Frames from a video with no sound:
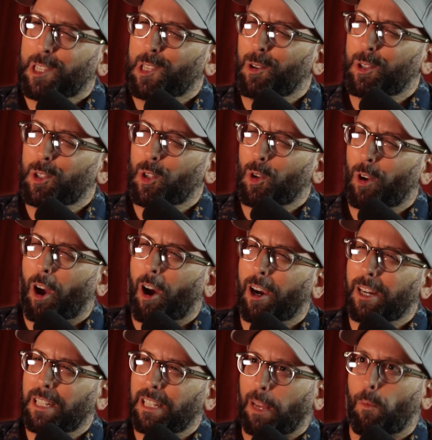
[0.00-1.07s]
So it's sort of
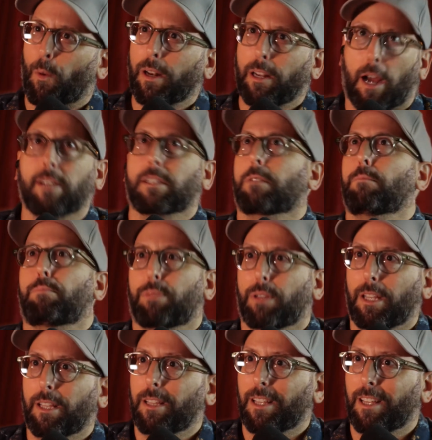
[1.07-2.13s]
hard to, like, one guy's
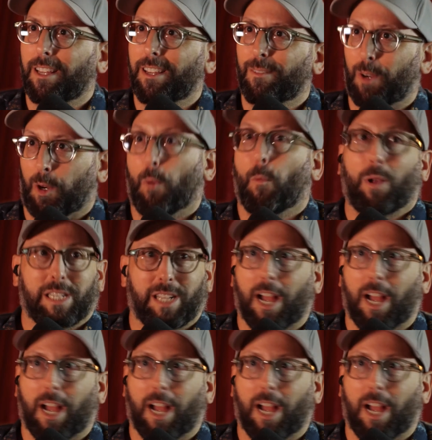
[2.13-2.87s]
one